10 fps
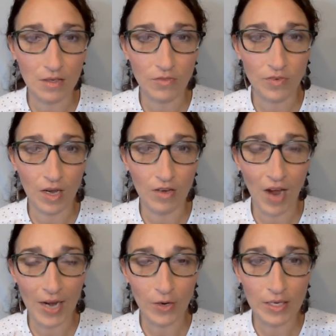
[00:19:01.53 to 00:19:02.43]
of
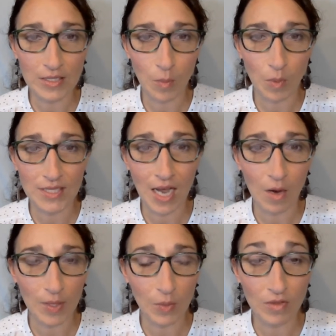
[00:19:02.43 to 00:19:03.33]
of hiring someone to
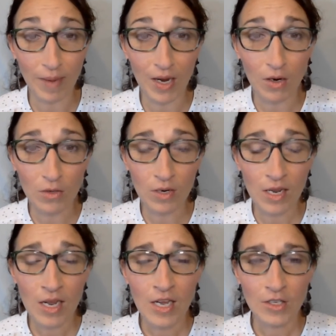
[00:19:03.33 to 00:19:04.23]
help me with my
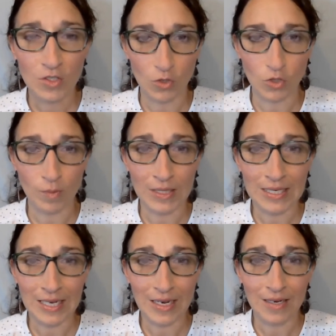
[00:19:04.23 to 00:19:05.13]
own social
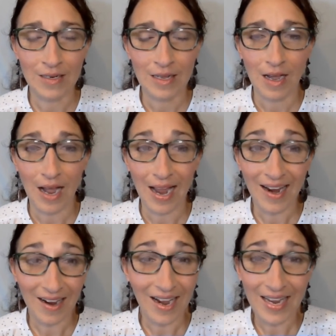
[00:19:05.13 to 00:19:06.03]
media,
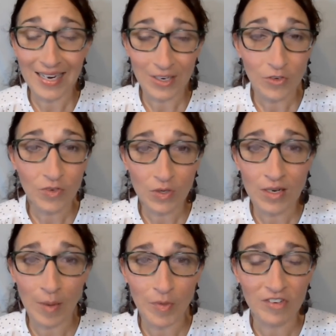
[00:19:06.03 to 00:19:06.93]
I, I interviewed
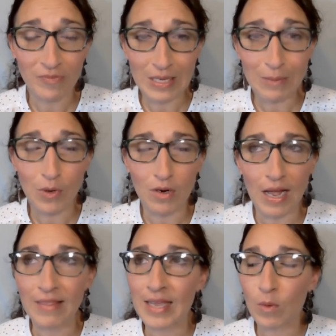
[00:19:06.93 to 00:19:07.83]
a number of
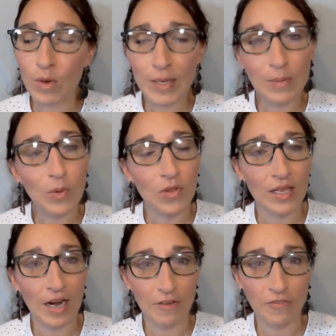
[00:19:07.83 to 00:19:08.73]
people, and there were people
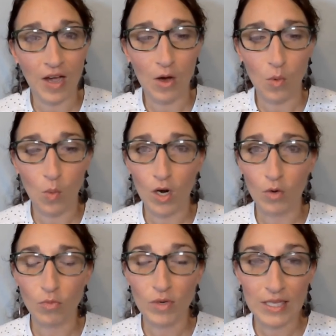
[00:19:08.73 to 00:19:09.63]
that I felt
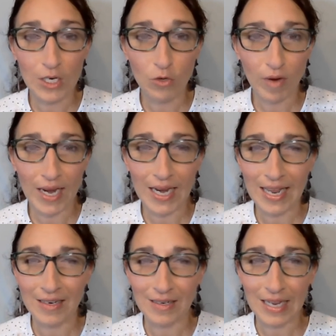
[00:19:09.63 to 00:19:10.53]
were really great
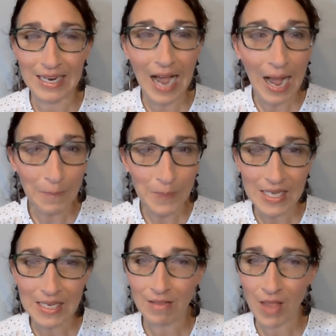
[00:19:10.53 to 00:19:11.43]
and, and got
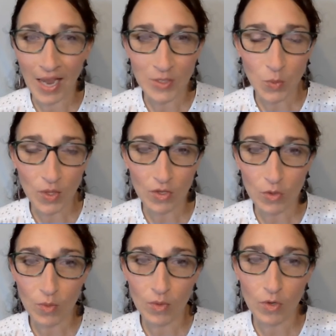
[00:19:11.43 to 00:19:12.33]
me and aligned
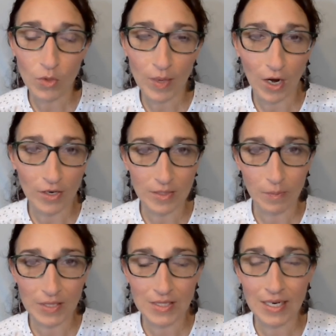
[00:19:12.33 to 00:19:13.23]
with who who we are
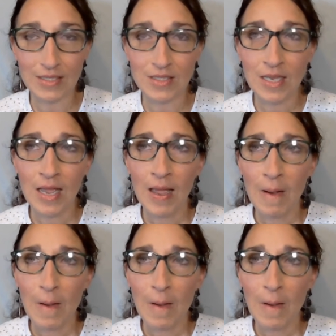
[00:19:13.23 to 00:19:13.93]
as a business.